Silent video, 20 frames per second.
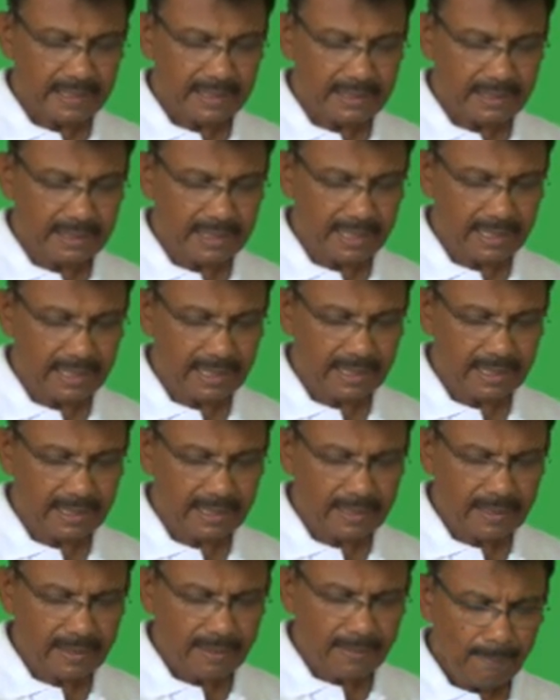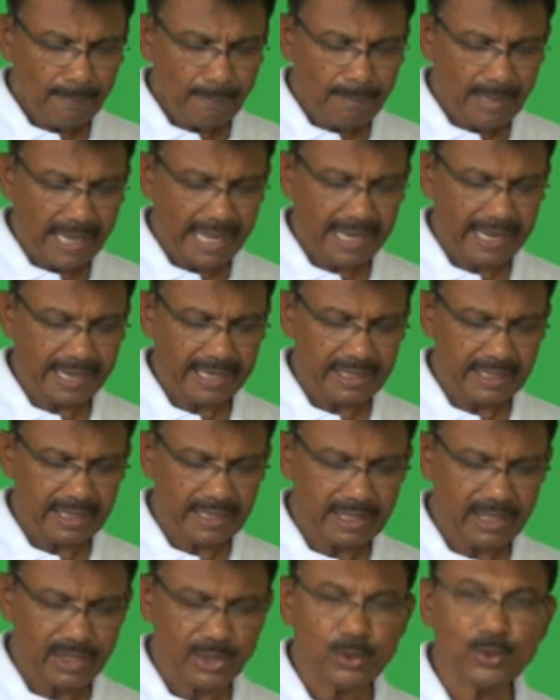the blank
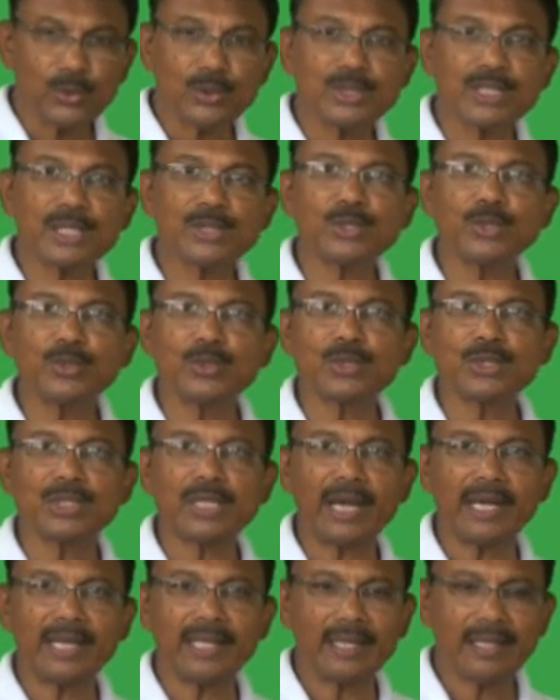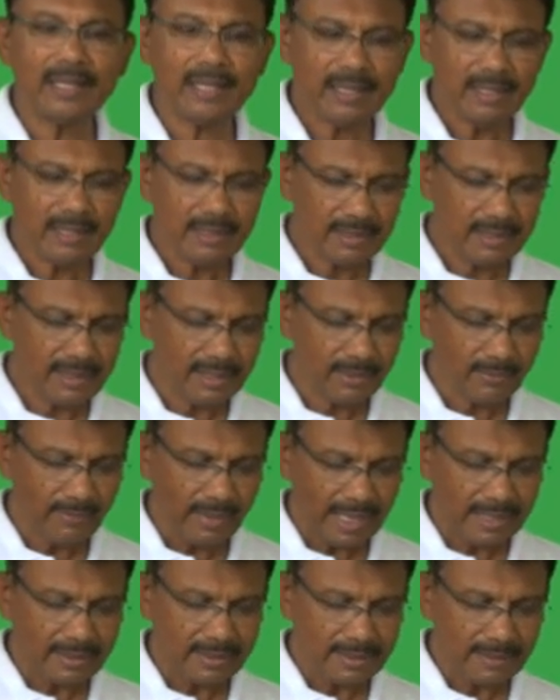he uses to study. The
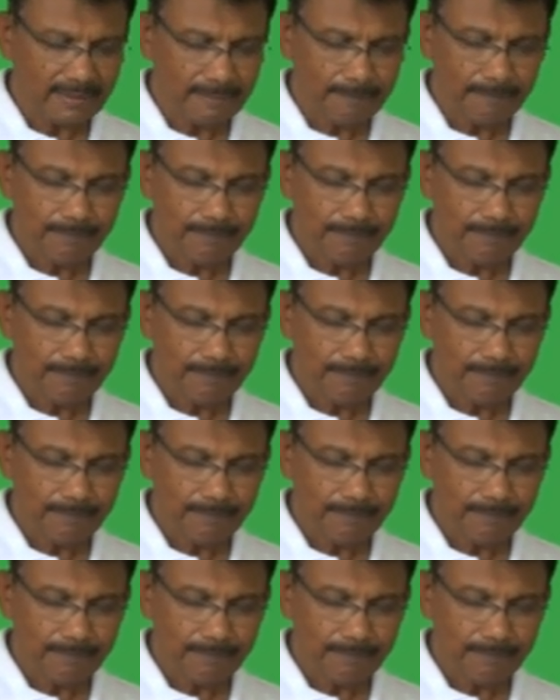what?